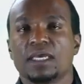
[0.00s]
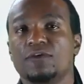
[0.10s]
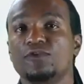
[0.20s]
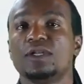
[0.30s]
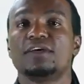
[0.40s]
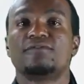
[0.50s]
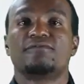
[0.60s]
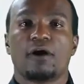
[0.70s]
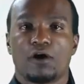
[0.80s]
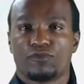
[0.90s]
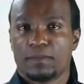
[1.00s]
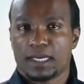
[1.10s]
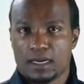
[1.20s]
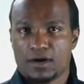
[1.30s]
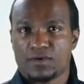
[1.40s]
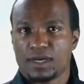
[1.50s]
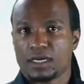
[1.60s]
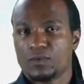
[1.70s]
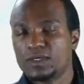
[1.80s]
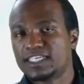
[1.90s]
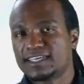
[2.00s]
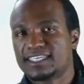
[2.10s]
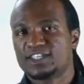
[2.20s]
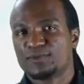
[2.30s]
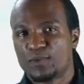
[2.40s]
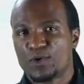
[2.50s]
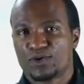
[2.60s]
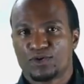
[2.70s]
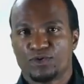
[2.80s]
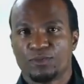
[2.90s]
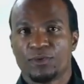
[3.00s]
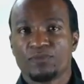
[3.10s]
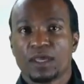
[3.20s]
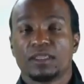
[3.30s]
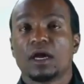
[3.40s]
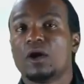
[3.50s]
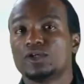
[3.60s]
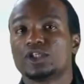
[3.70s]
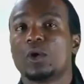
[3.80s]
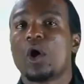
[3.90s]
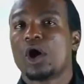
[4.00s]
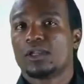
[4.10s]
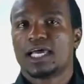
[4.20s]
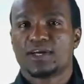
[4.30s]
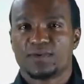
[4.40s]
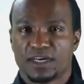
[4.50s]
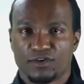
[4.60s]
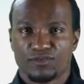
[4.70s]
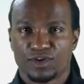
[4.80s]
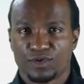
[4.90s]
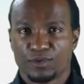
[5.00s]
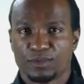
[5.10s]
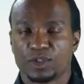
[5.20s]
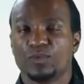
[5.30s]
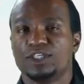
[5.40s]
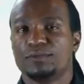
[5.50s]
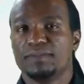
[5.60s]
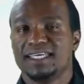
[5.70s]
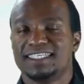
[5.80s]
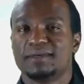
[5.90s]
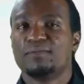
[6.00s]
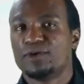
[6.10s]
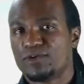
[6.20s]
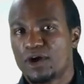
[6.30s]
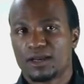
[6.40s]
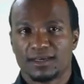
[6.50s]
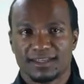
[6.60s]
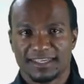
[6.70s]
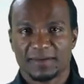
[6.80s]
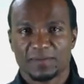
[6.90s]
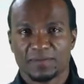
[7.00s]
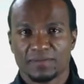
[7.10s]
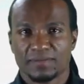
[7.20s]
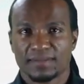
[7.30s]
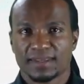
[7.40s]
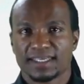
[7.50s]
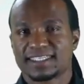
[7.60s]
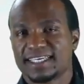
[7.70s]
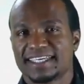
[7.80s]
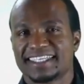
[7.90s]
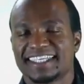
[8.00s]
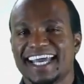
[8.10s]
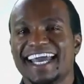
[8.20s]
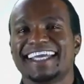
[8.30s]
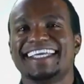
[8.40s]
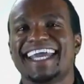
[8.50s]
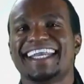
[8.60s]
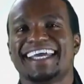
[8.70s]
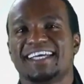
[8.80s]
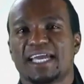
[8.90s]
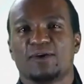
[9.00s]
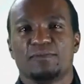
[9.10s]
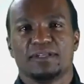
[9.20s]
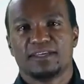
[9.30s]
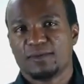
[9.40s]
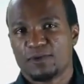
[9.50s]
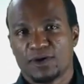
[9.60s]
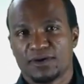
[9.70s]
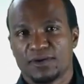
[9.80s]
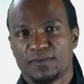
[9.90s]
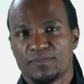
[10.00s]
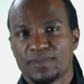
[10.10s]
If you live far from an area which has a support group, there are also online recovery groups which meet periodically. 6. Get an accountability partner.